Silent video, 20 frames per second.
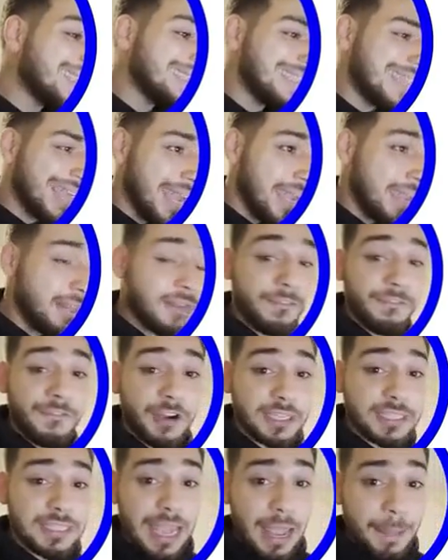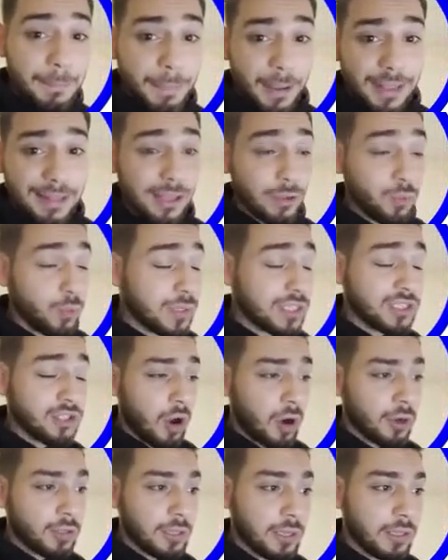say the first campaign that we
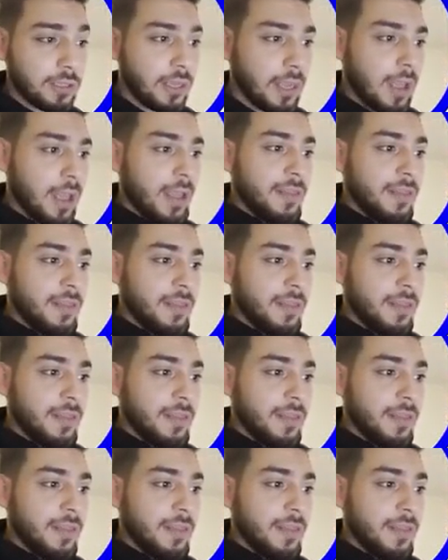started,